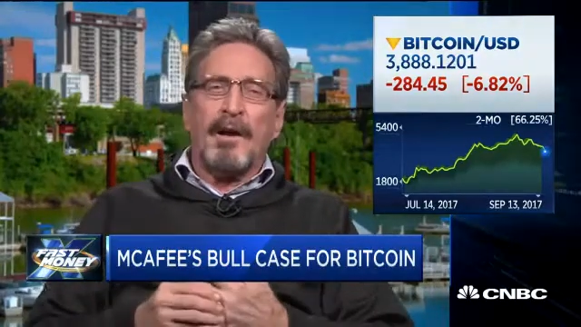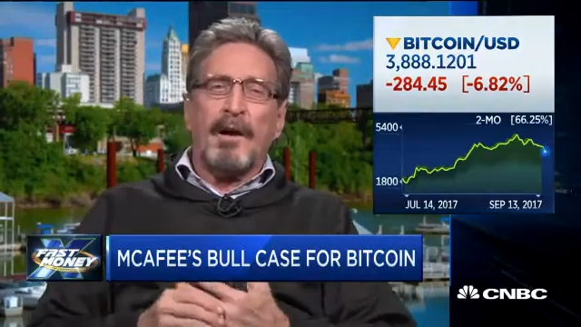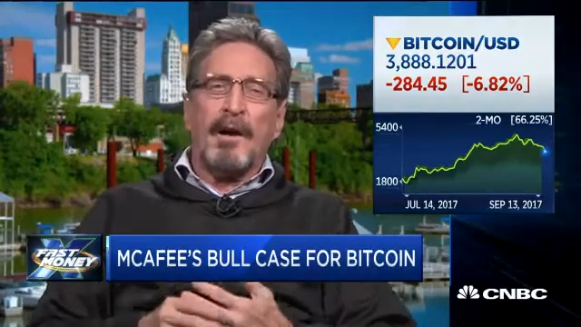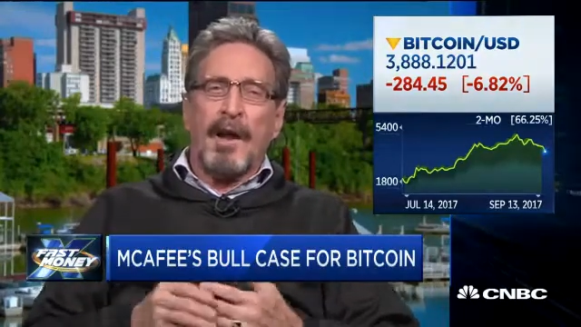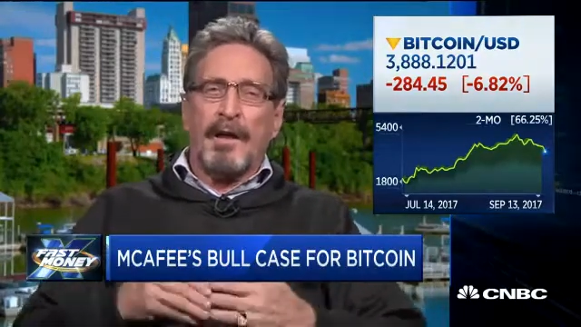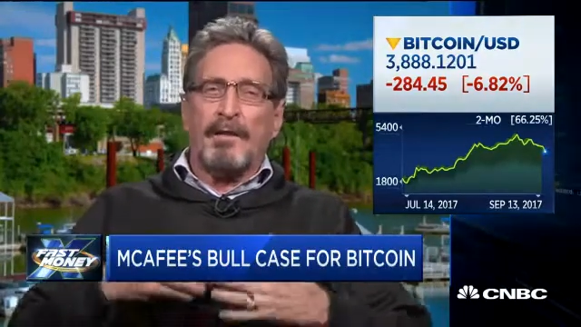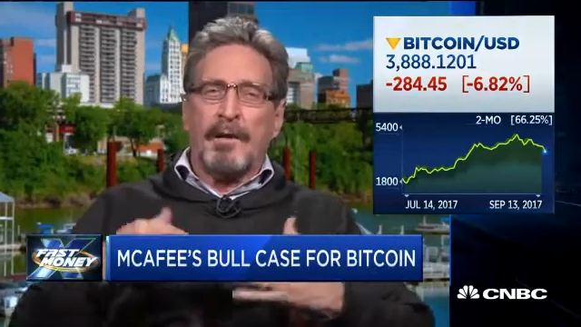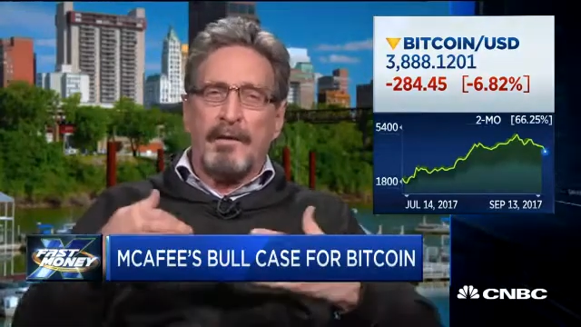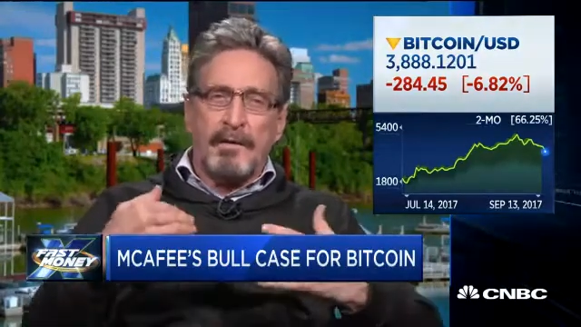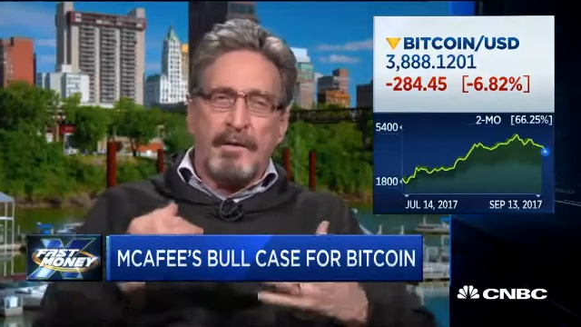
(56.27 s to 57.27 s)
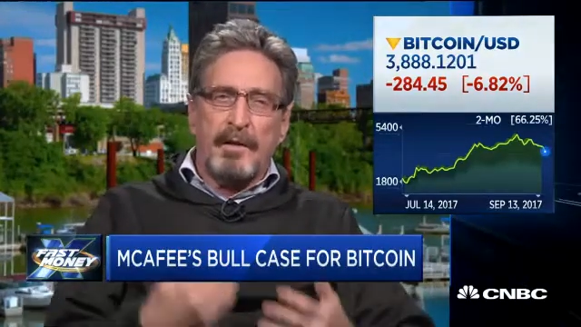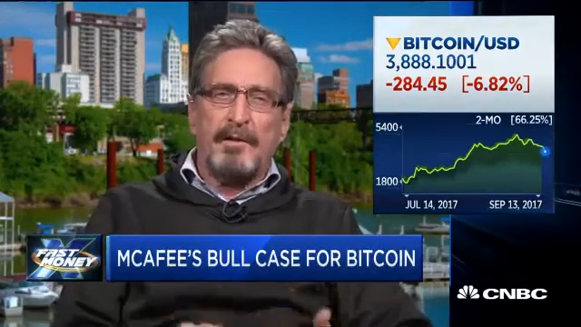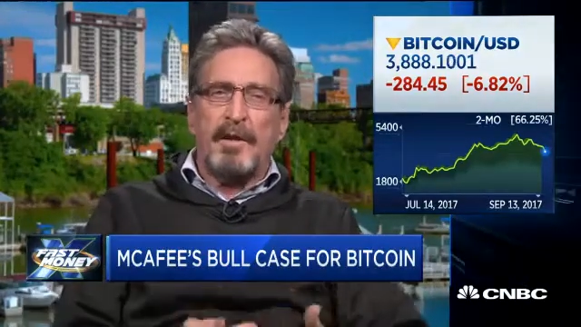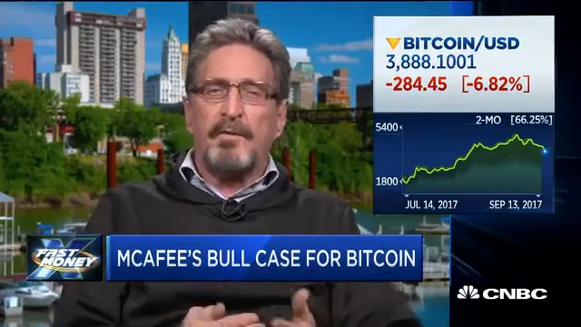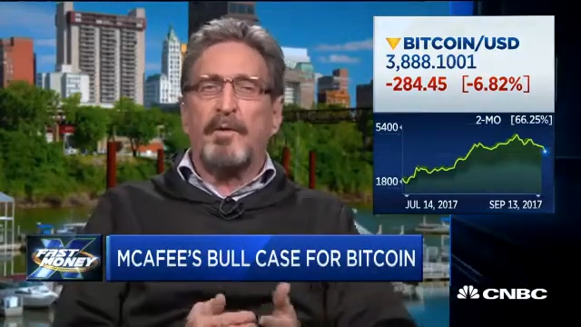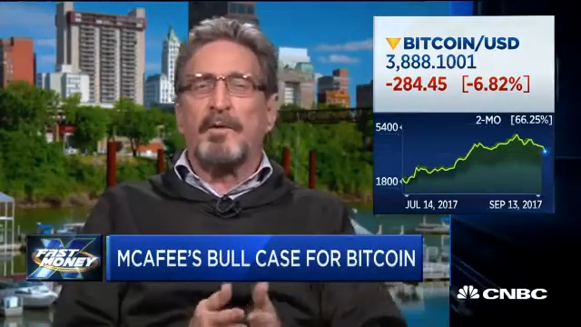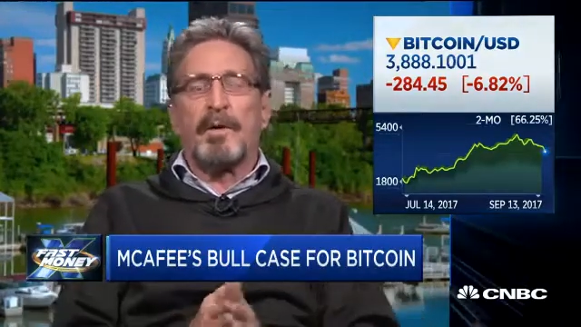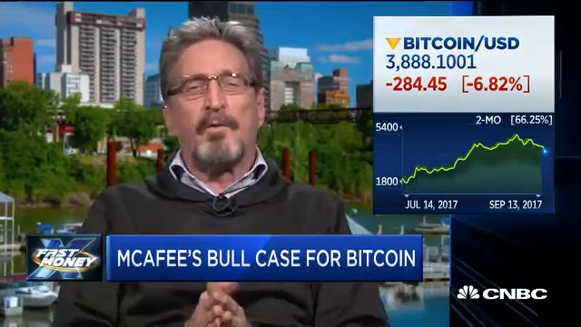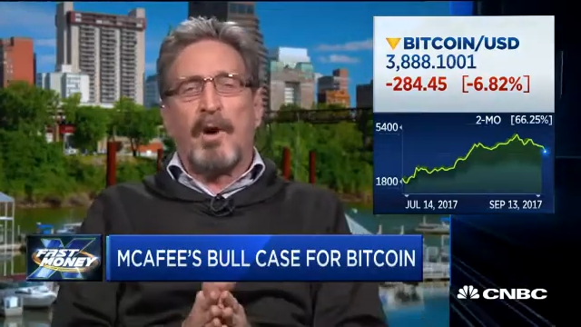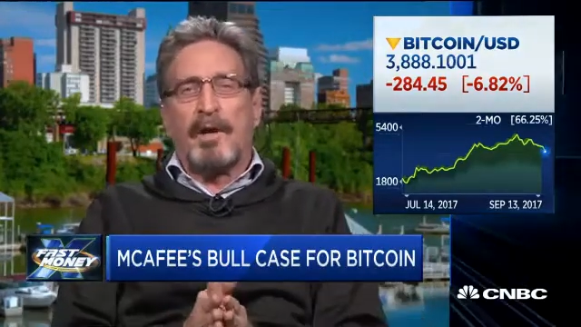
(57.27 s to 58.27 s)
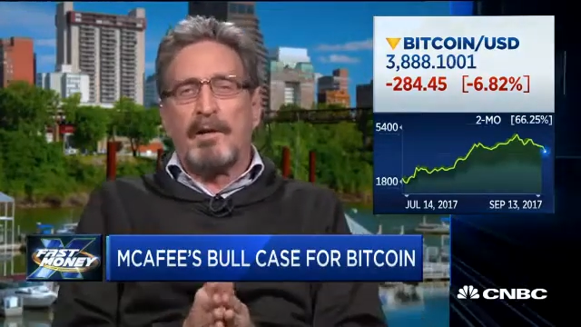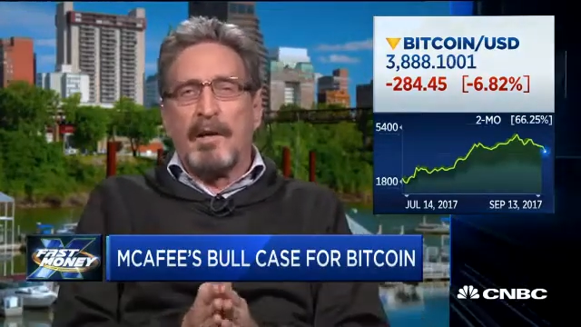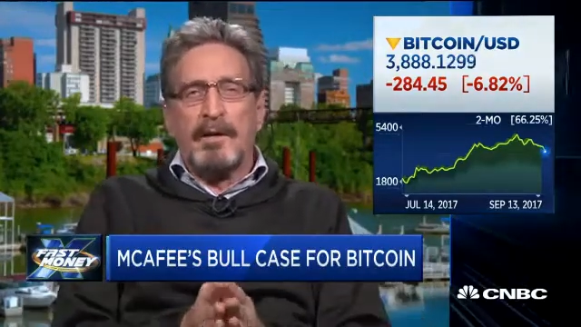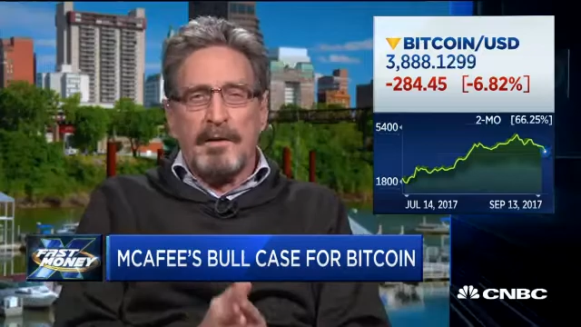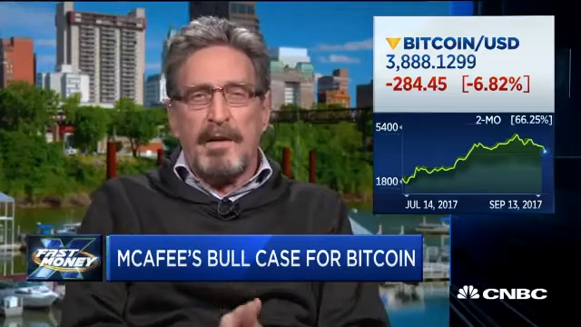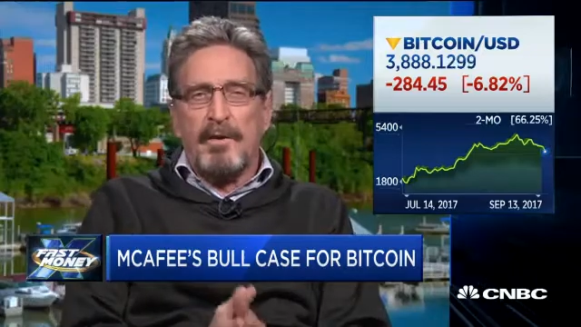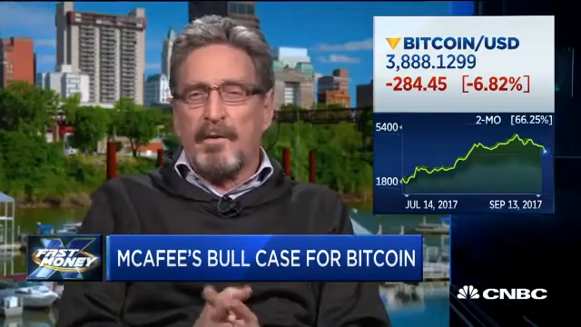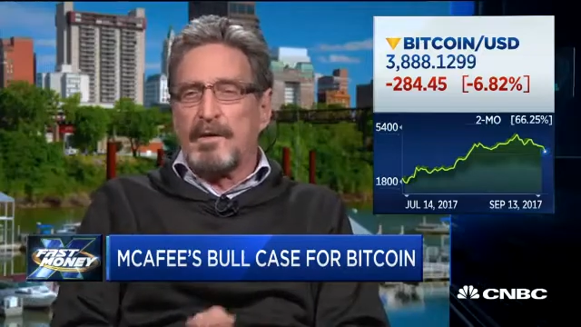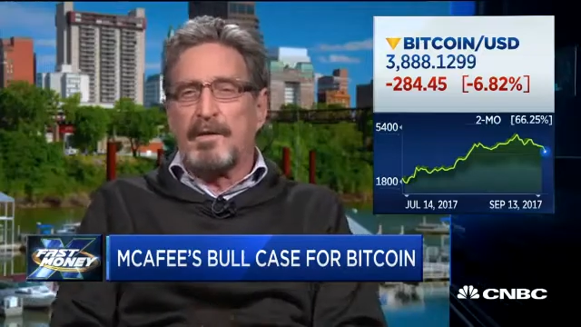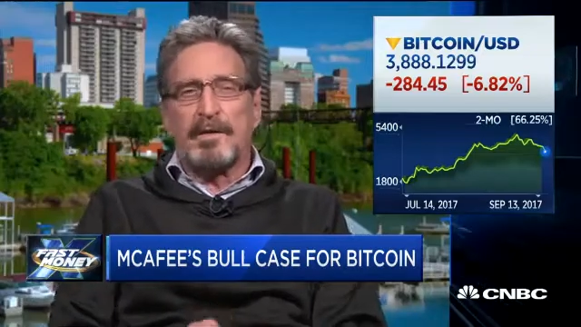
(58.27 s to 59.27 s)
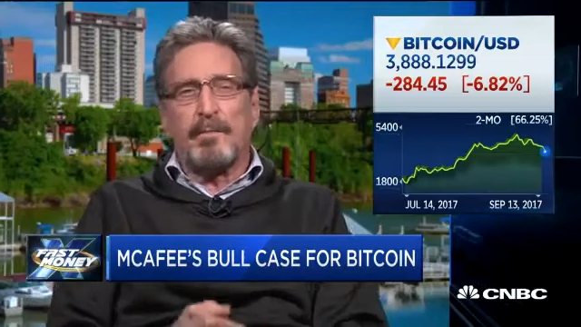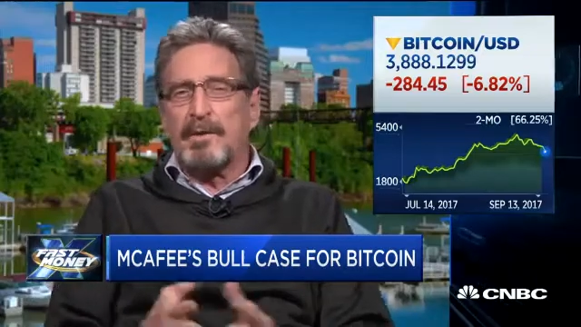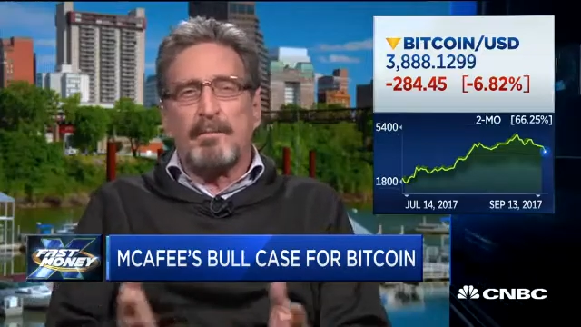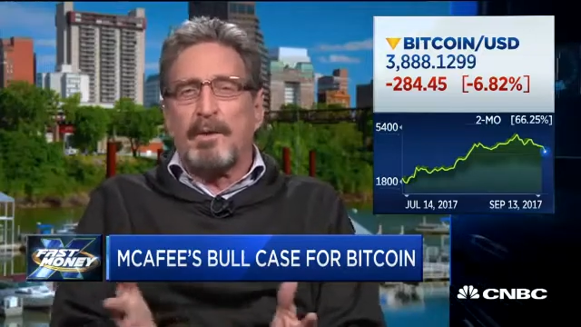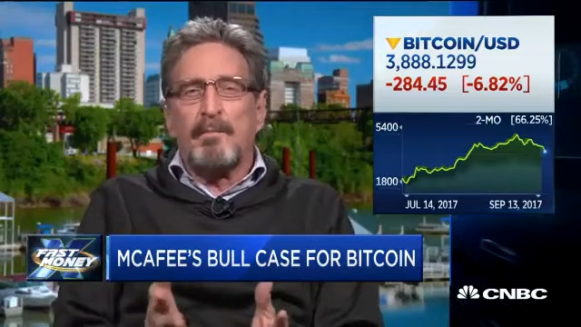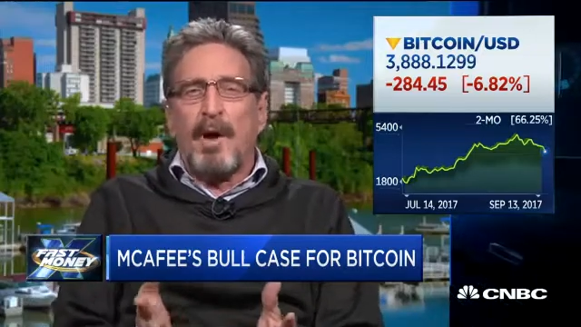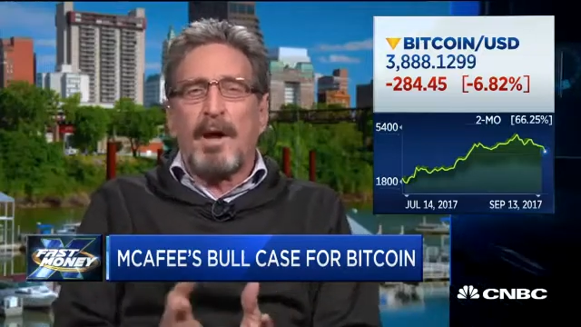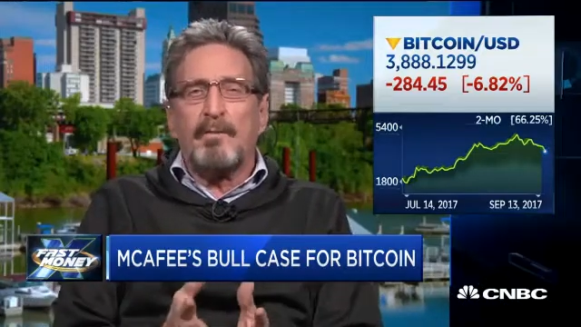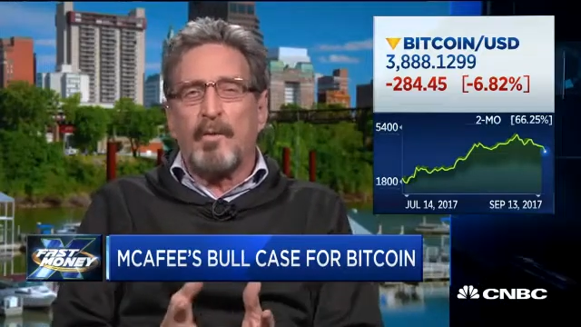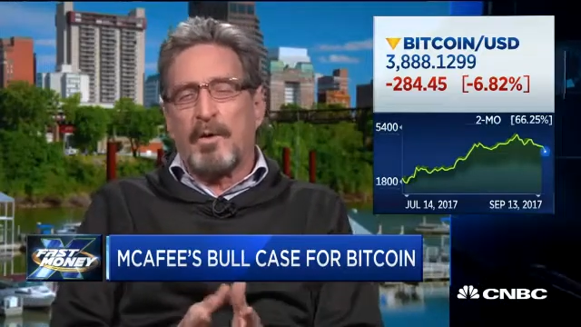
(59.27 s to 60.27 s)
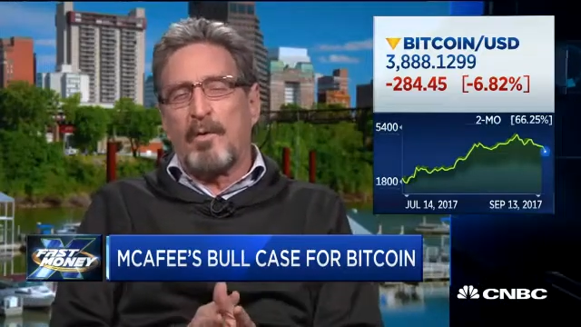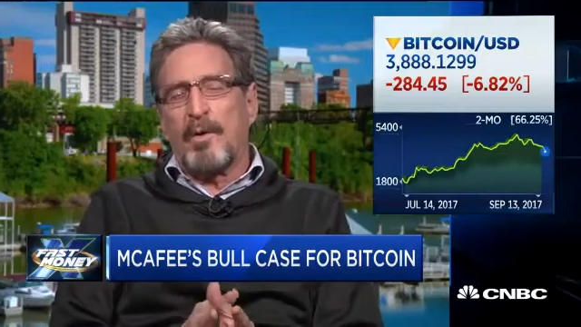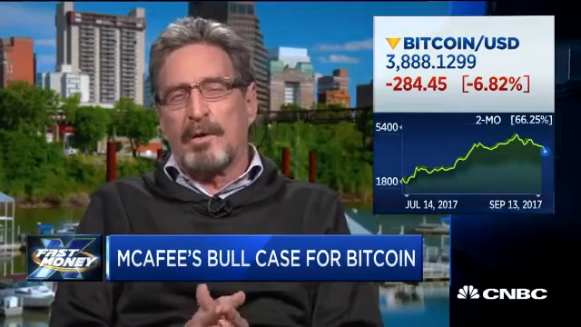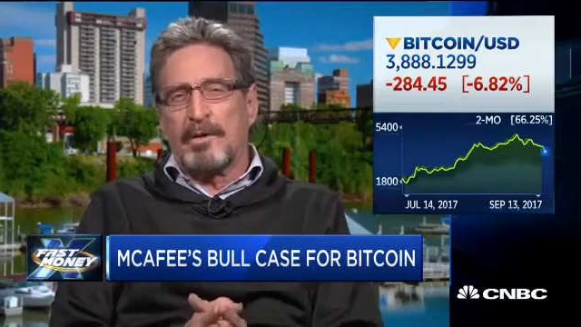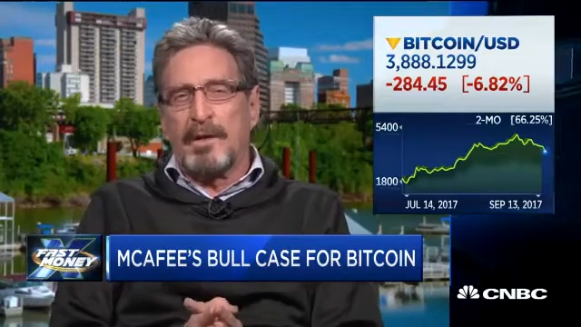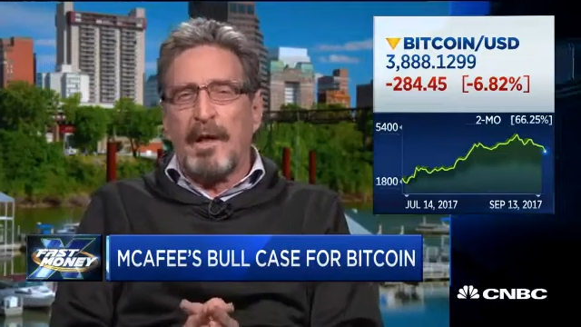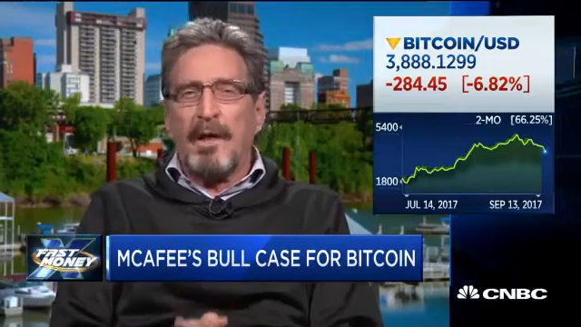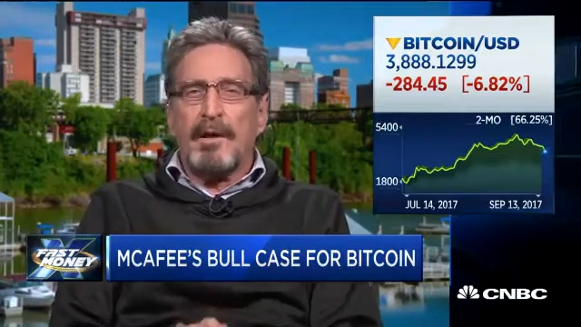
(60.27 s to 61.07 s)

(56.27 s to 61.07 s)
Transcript: and the difficulty rate decreases, and we simply mine more coins.